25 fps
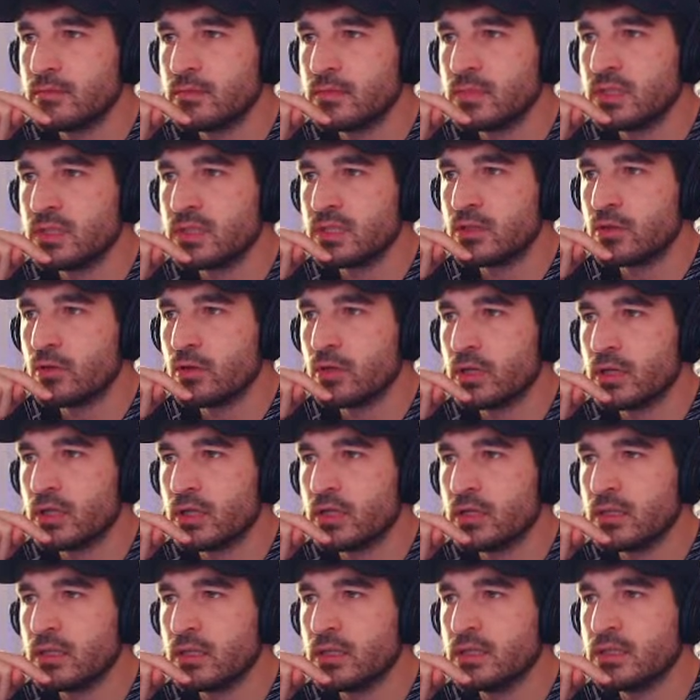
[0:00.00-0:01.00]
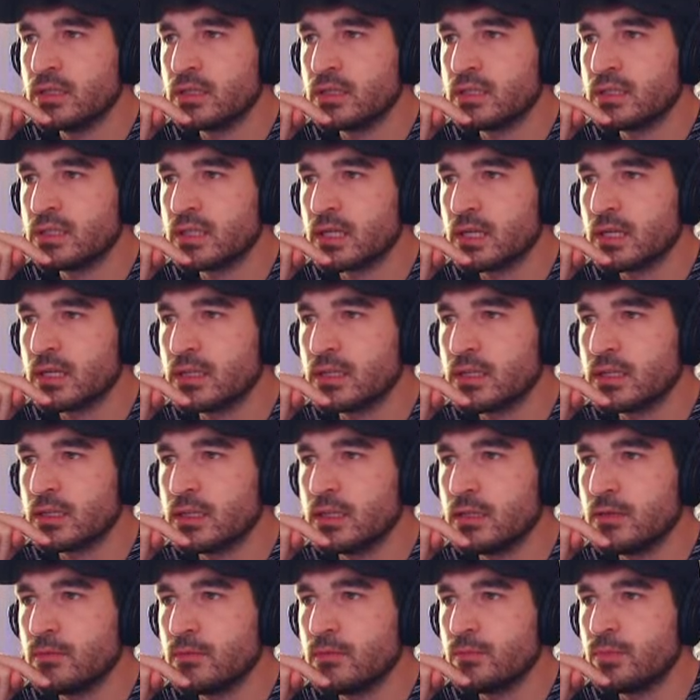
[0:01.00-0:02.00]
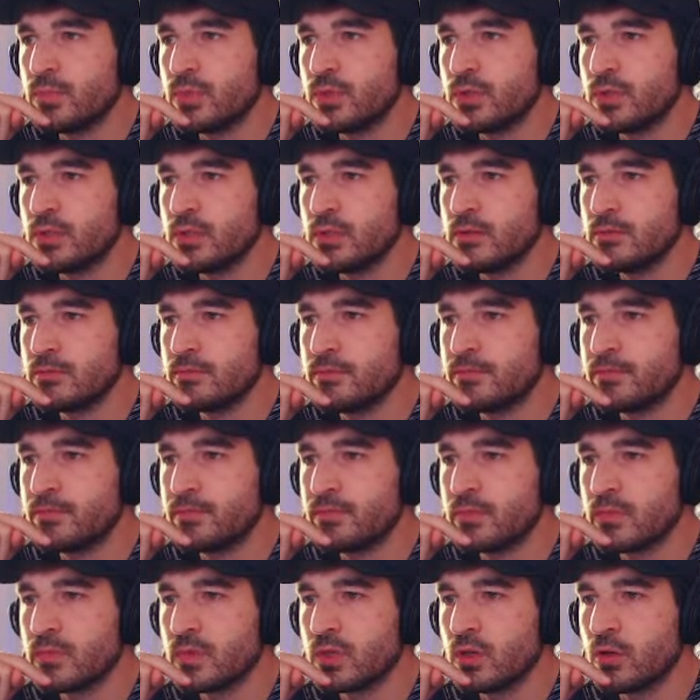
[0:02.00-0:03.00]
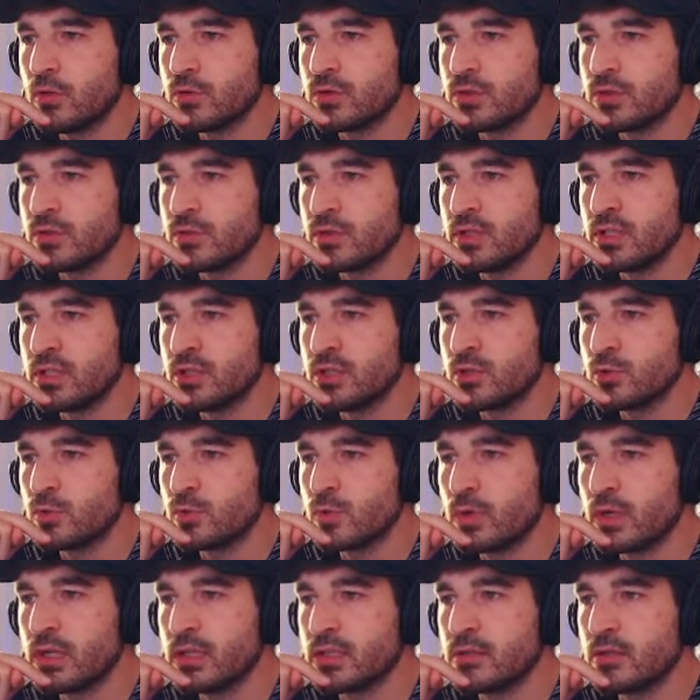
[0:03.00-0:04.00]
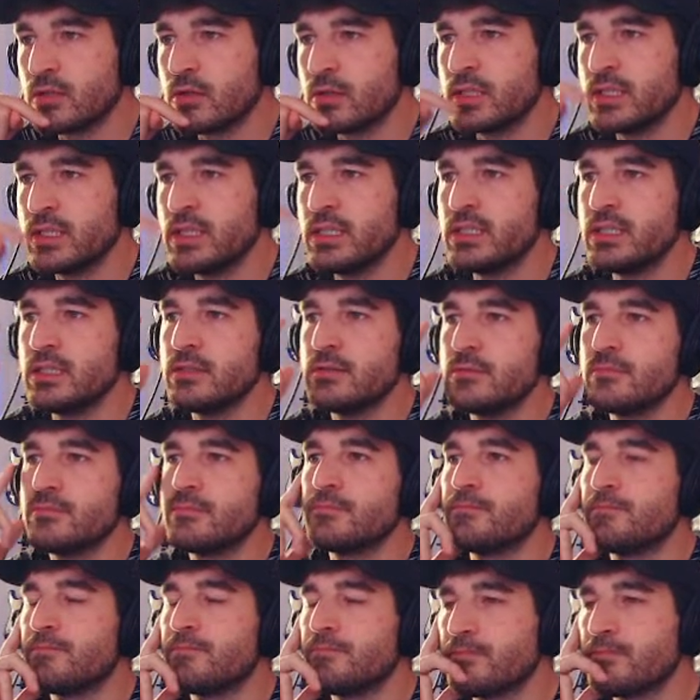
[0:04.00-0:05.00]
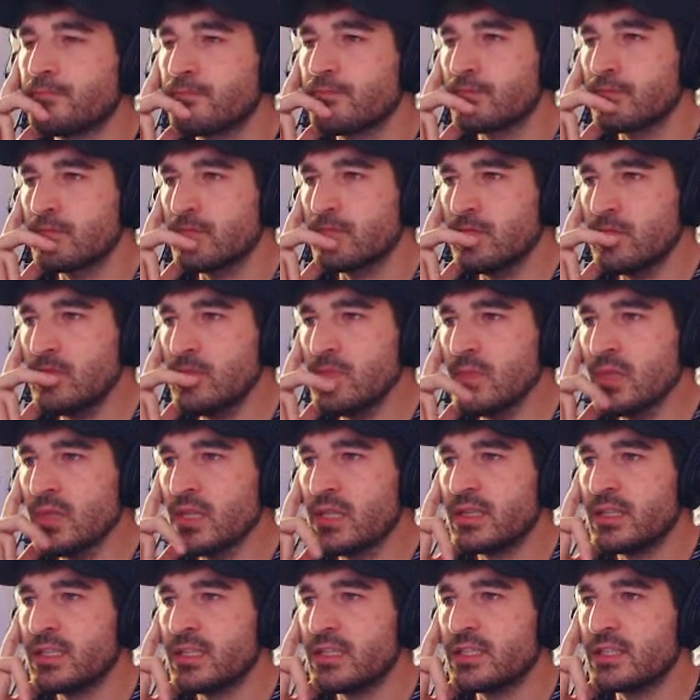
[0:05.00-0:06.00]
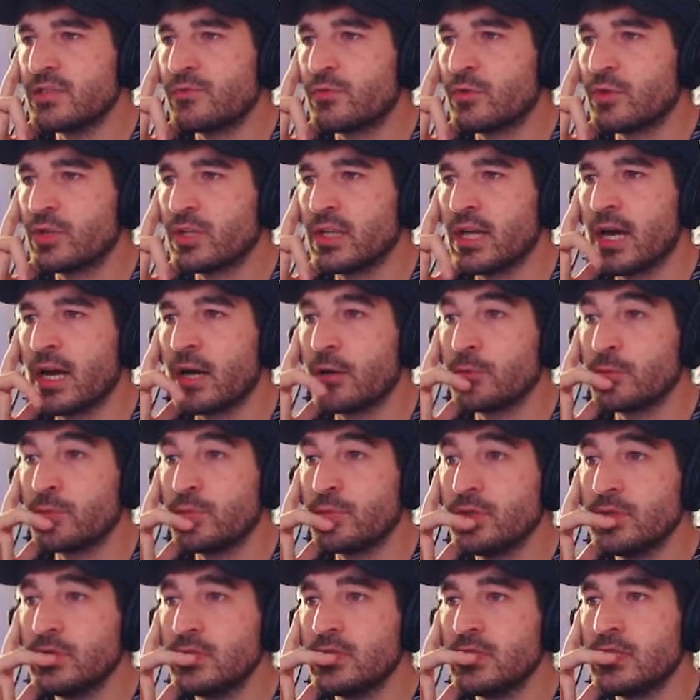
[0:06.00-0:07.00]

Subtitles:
It's going inside the input. Also, this one is not needed. This is for the output.